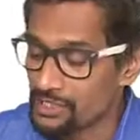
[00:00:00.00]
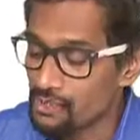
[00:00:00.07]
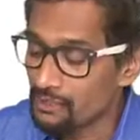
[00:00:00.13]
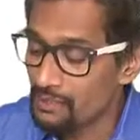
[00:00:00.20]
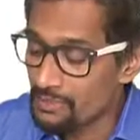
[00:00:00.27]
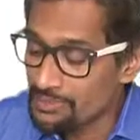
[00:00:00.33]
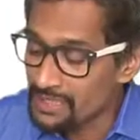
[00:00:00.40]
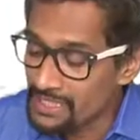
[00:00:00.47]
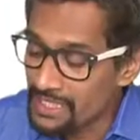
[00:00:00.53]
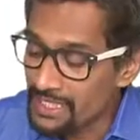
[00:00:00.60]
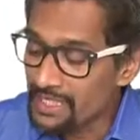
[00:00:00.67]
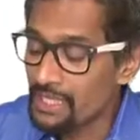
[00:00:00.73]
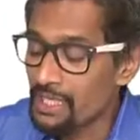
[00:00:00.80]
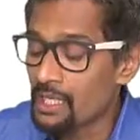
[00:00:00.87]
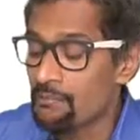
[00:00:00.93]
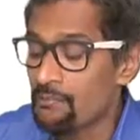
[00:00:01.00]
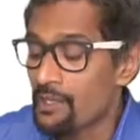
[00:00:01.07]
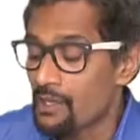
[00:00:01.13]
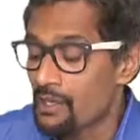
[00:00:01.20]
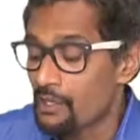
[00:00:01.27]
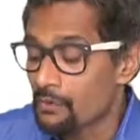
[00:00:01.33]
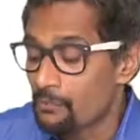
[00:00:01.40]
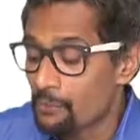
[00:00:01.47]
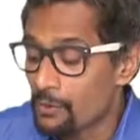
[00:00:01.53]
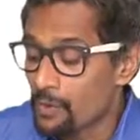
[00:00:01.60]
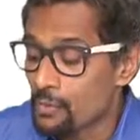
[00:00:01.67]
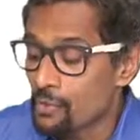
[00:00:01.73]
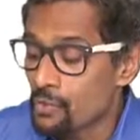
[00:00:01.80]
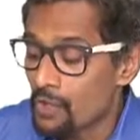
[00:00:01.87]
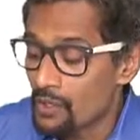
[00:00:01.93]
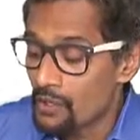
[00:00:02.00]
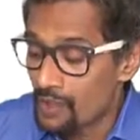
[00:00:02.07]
So we'll be taking up few